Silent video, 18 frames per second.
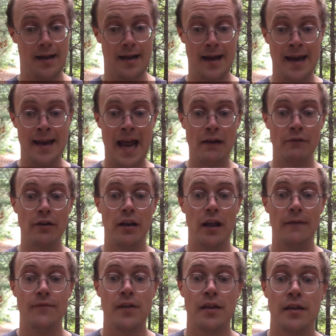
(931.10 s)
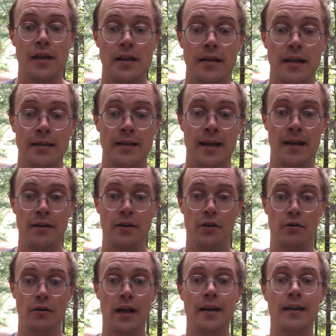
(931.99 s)
And I would love to see
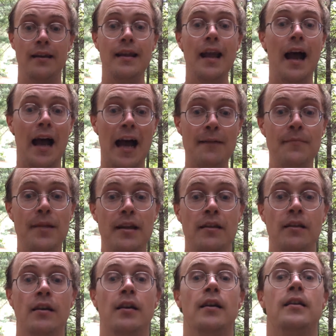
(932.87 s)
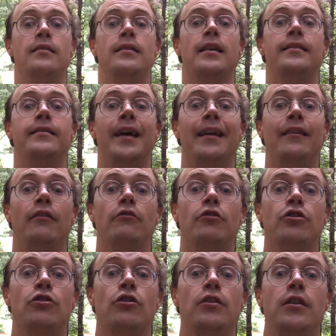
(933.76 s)
Nintendo, and yeah, I mean, Nintendo
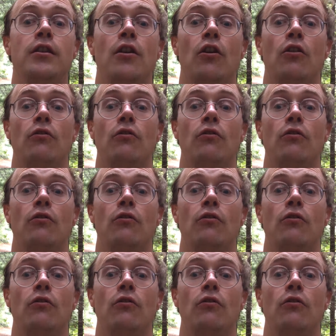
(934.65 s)
should,